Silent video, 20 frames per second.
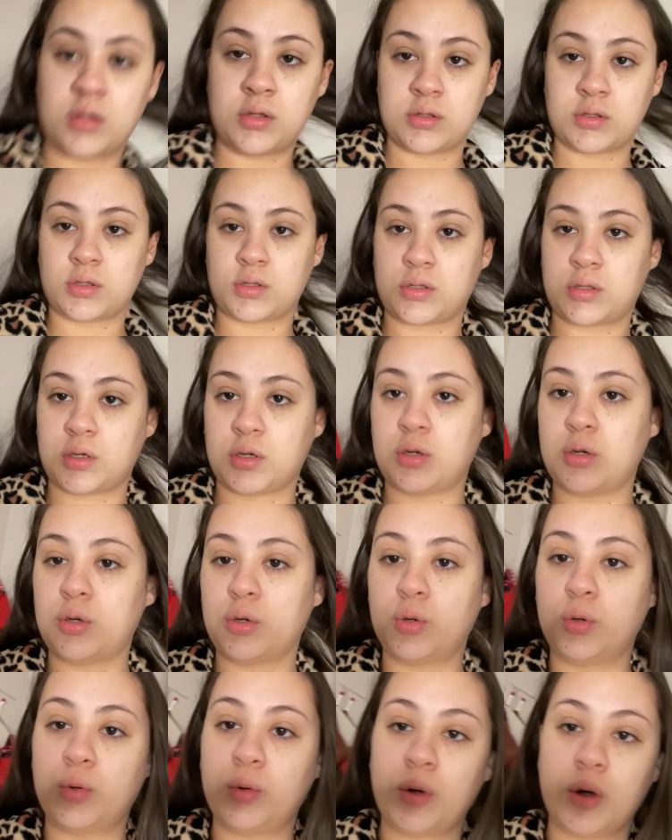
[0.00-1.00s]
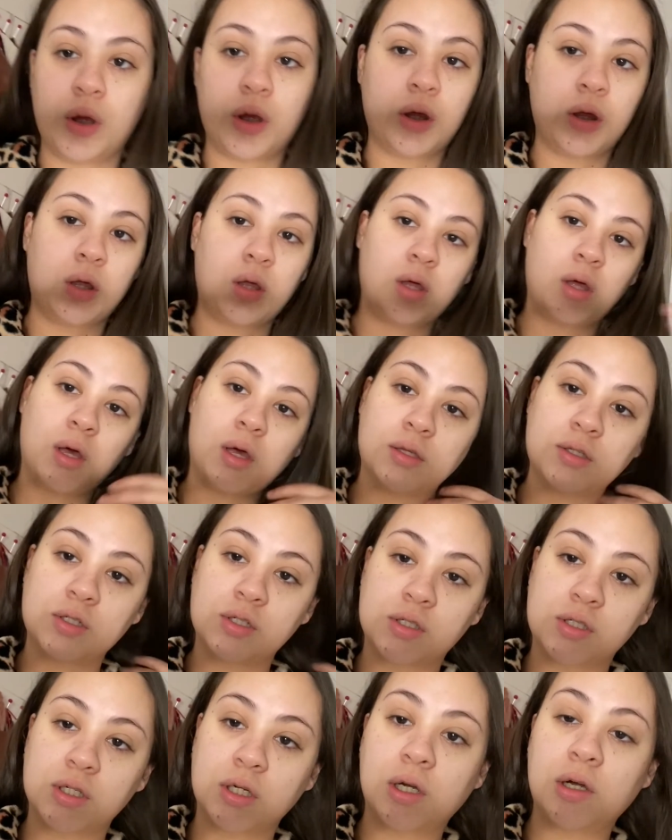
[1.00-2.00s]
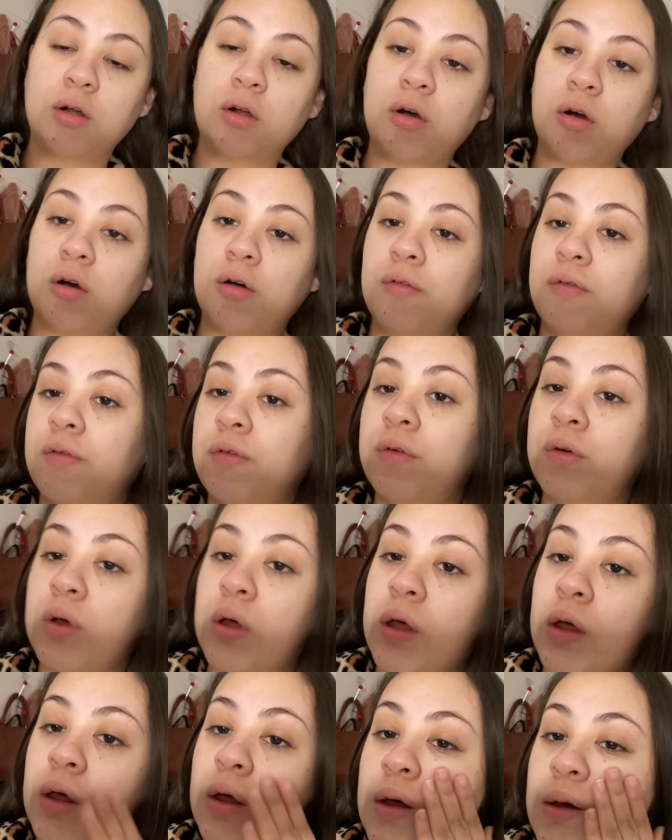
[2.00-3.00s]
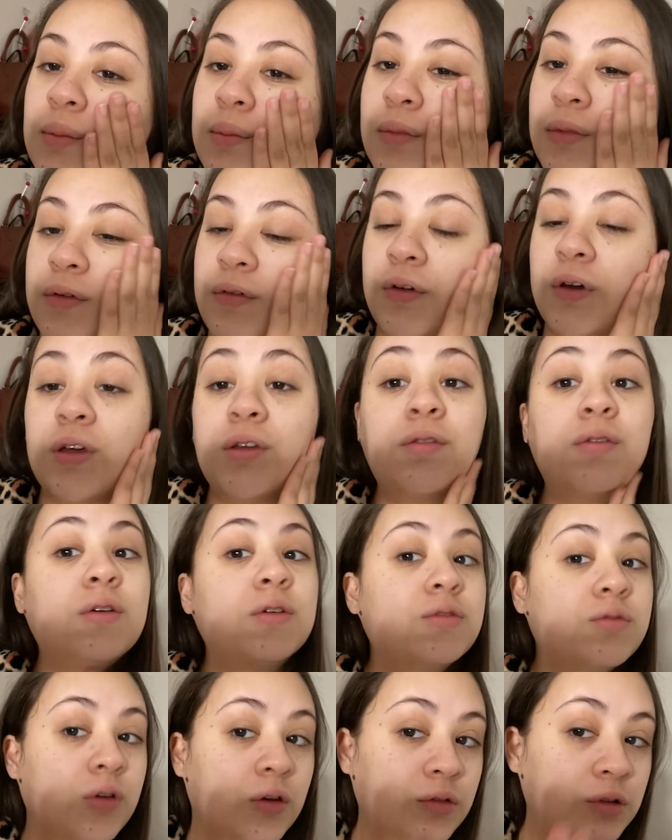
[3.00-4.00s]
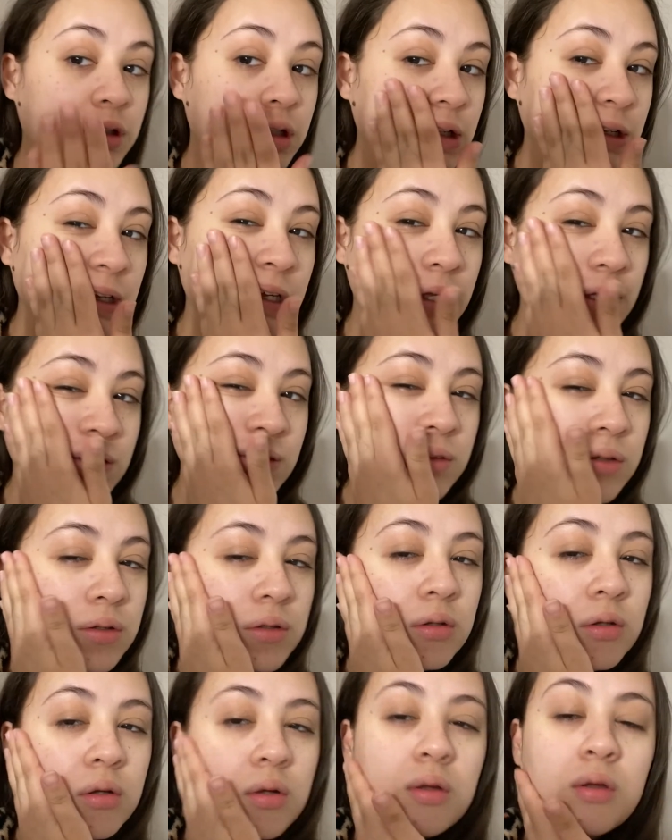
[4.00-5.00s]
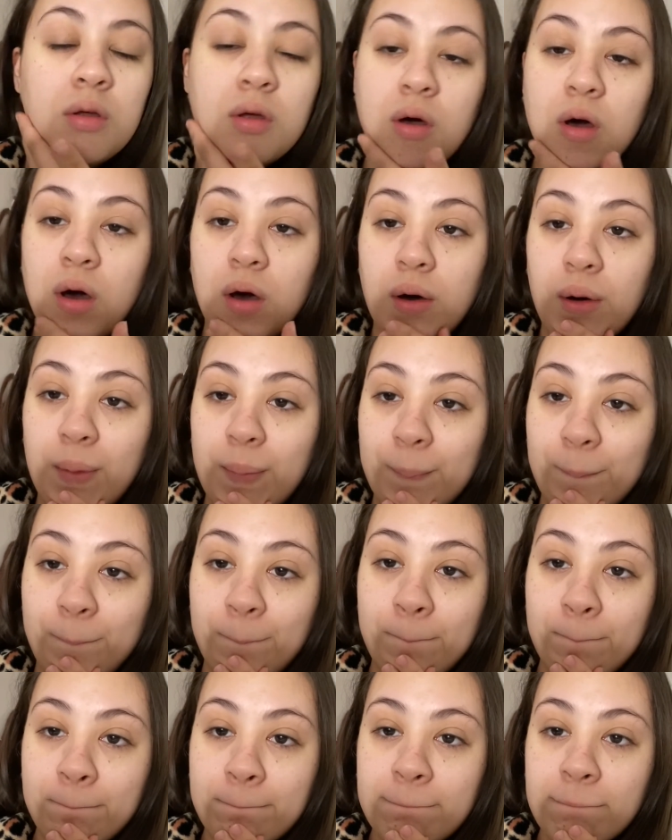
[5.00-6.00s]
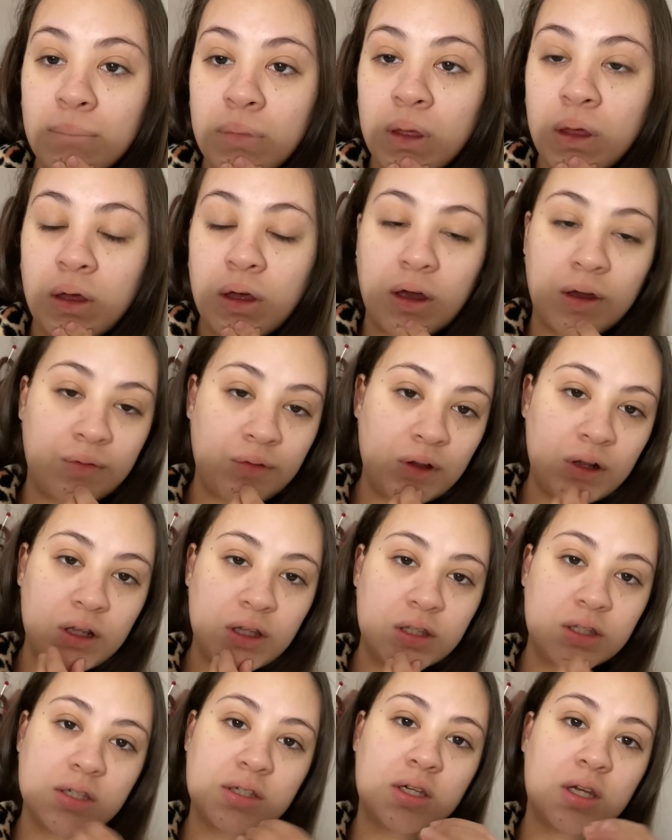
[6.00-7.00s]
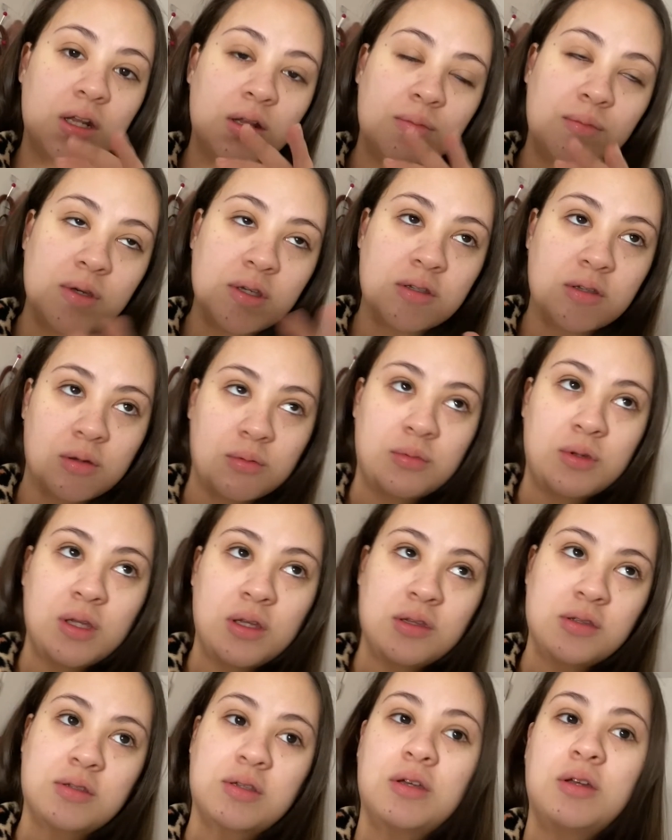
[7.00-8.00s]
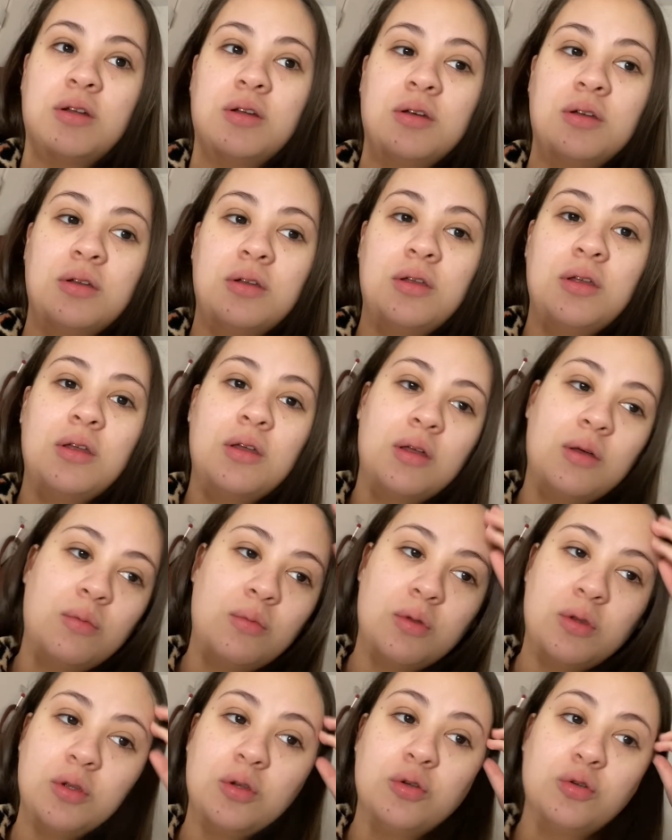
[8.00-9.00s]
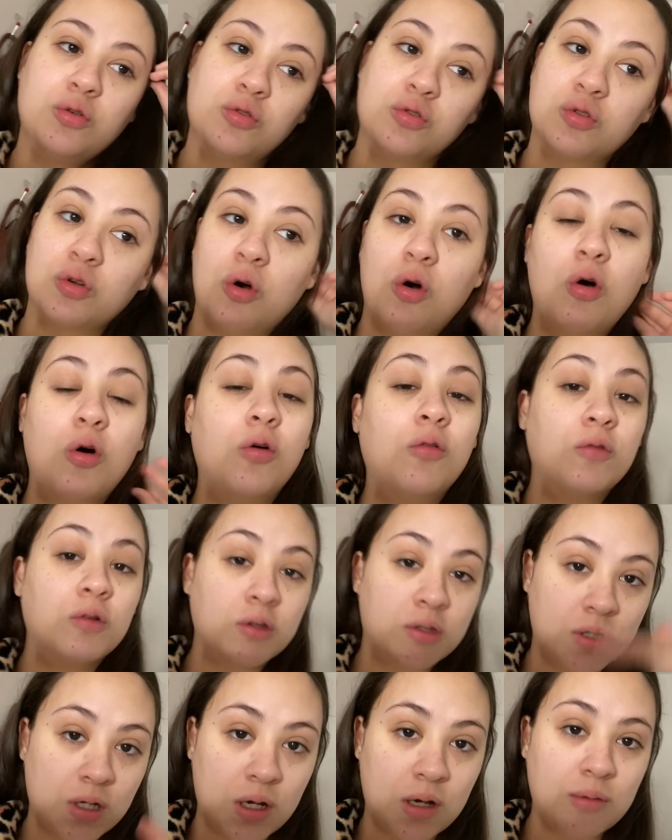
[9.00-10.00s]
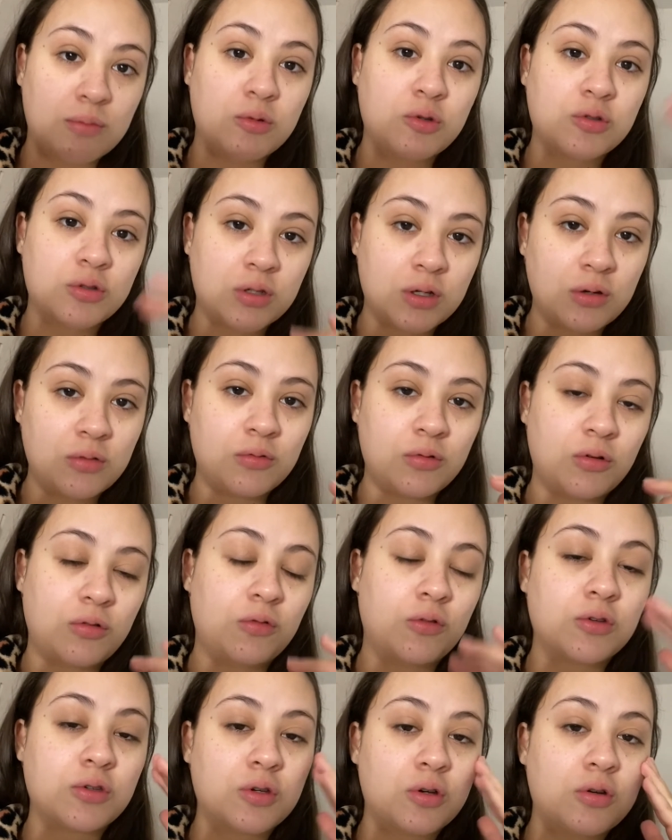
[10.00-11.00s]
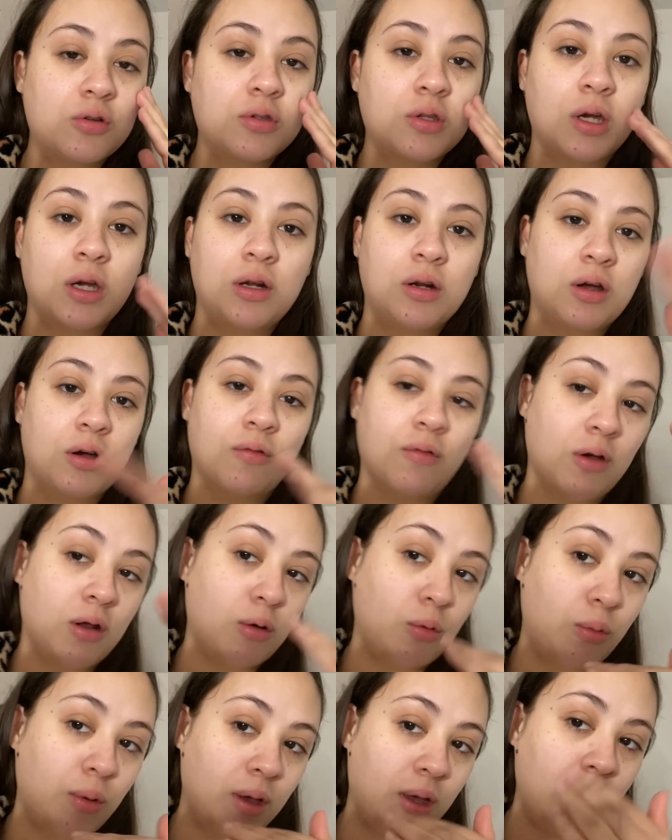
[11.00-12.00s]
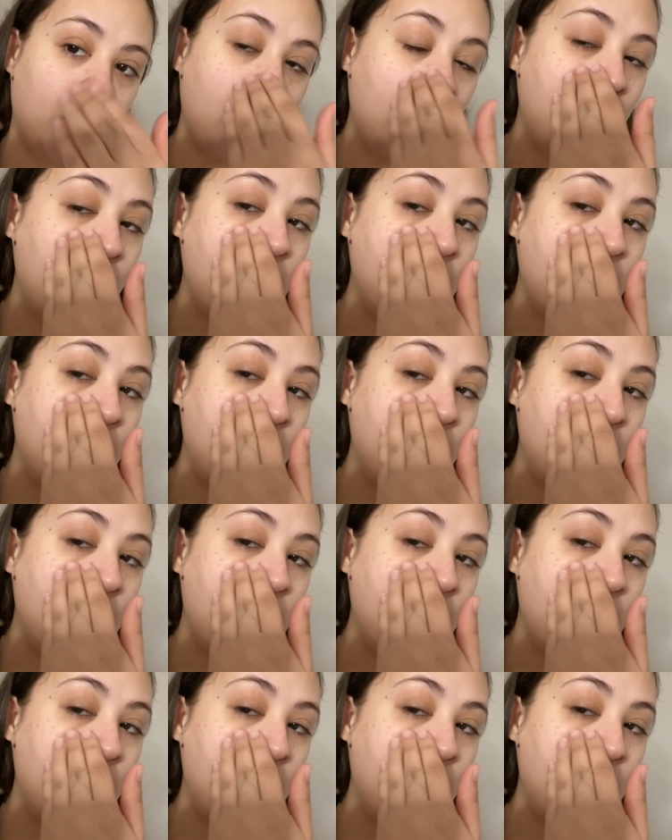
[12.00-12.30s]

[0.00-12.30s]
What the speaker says: So I just took it off. My face feels very clean. I feel like there's gonna be something that's gonna, when you use over time, you see real results, like not right away.